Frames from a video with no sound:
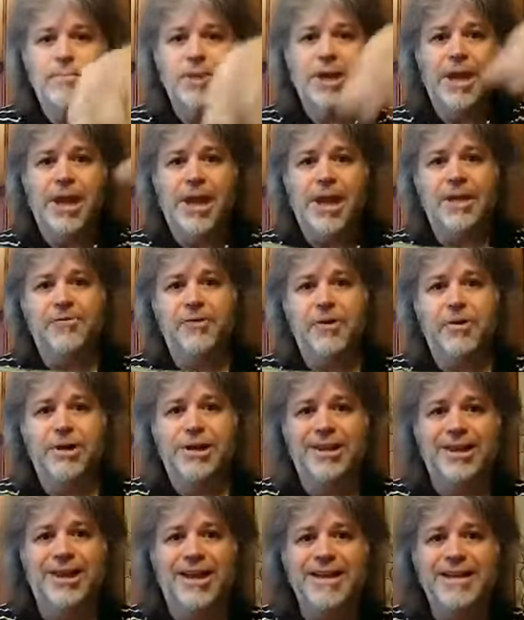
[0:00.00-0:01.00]
had a very
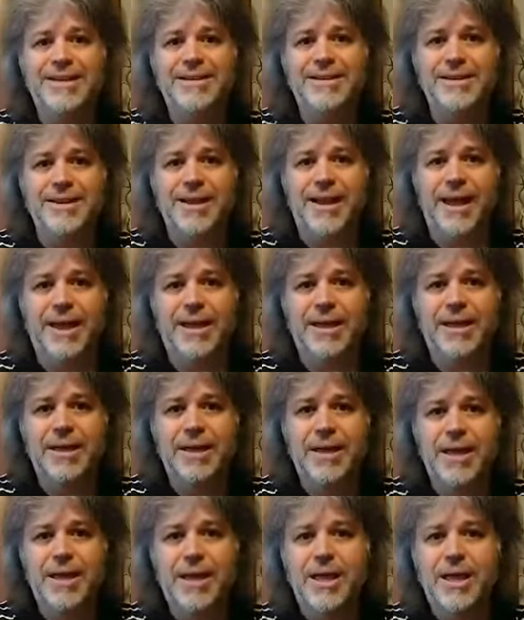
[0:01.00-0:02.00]
light neck,
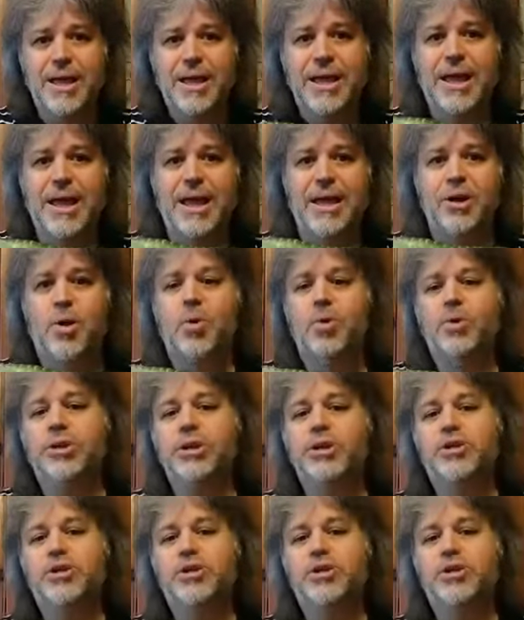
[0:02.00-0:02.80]
and only